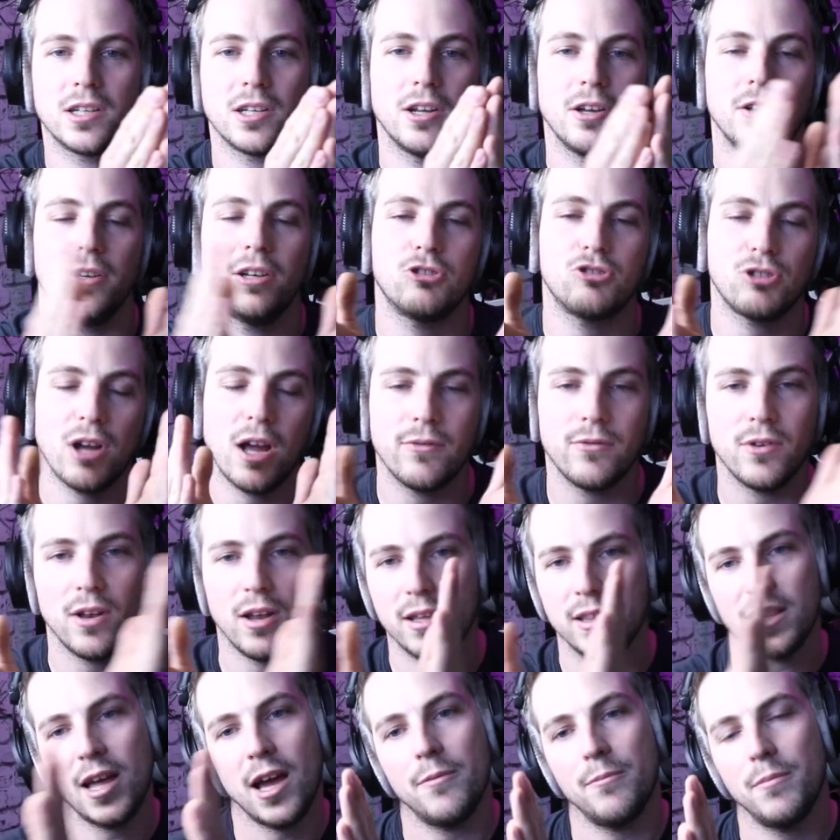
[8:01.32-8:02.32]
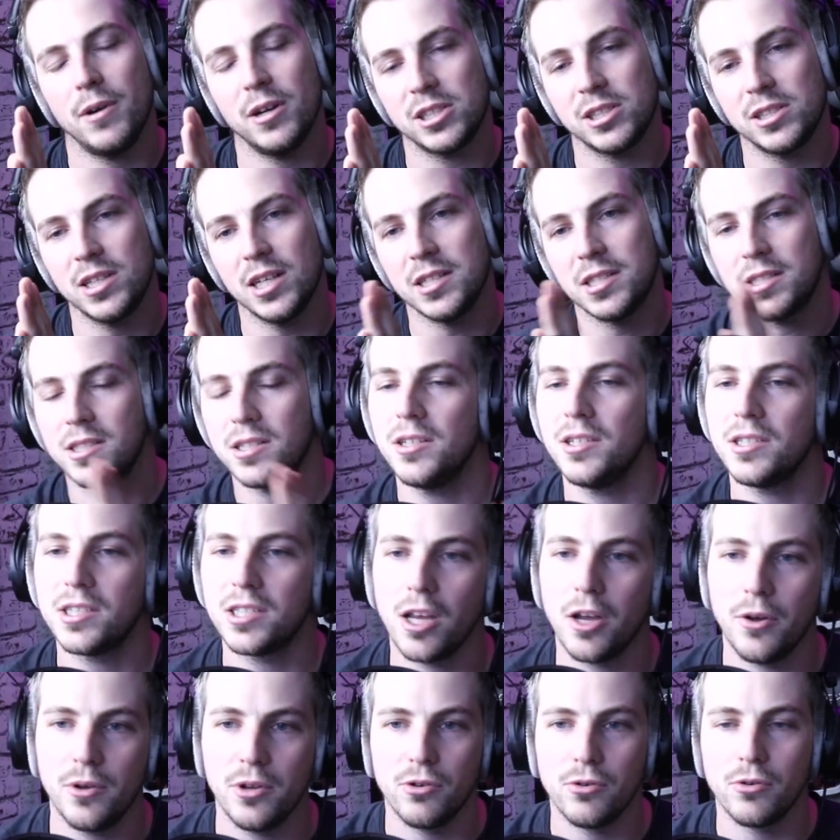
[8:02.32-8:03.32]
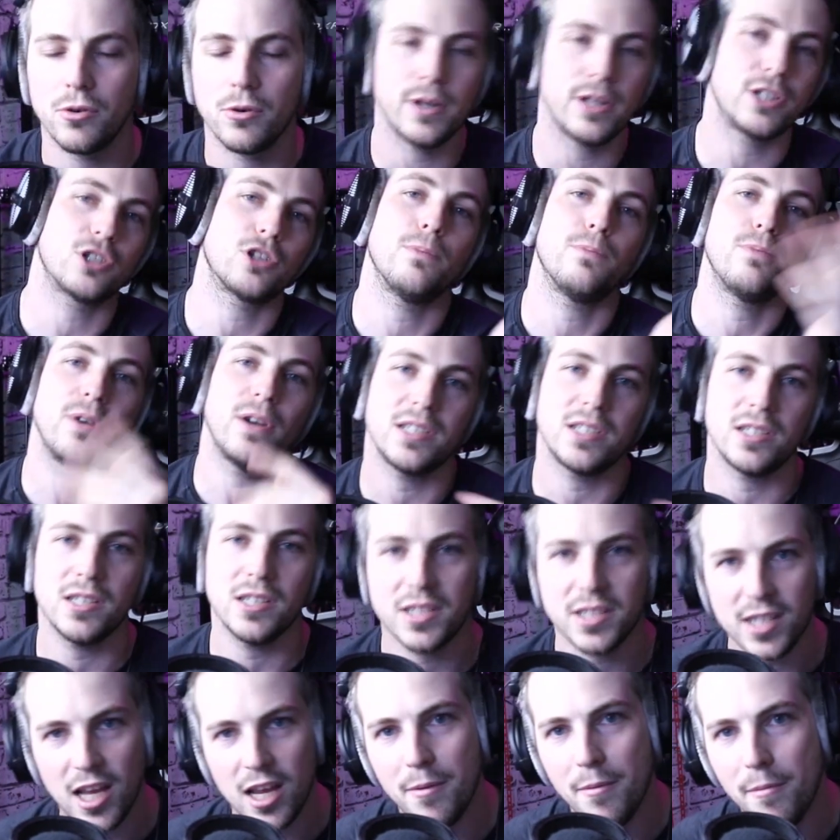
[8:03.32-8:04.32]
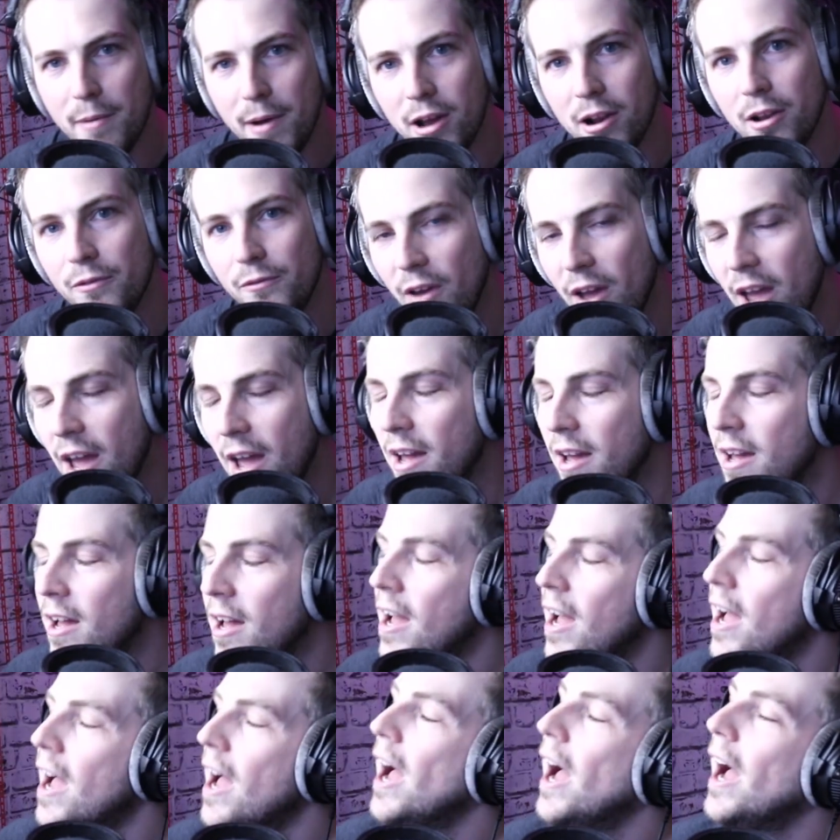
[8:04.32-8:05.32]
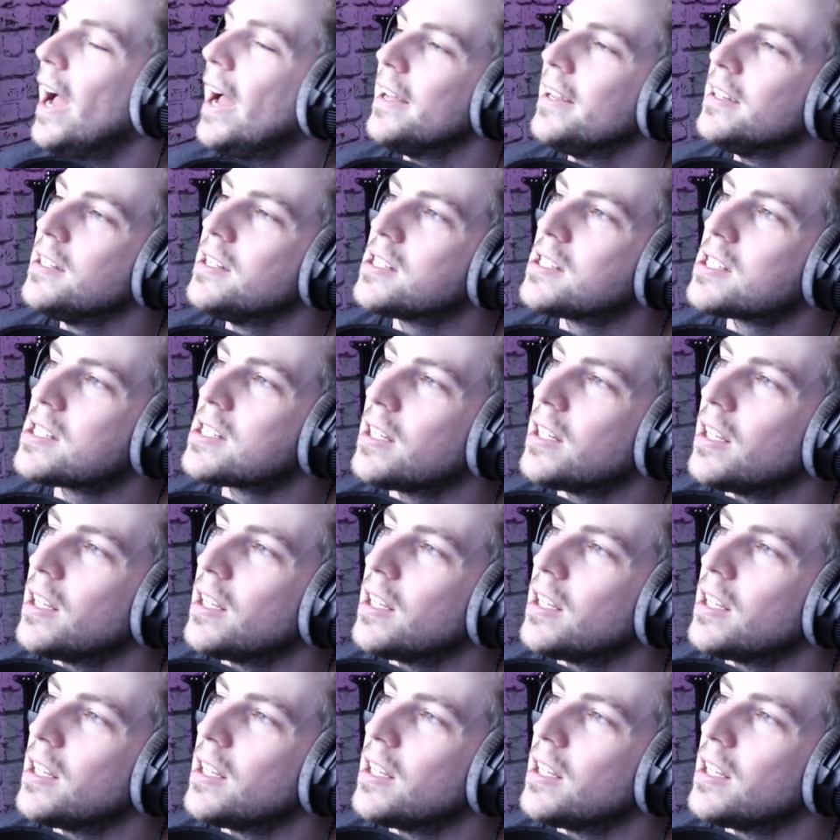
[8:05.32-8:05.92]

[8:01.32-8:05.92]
only travel like that much distance, so you're always compressing the same amount of air. And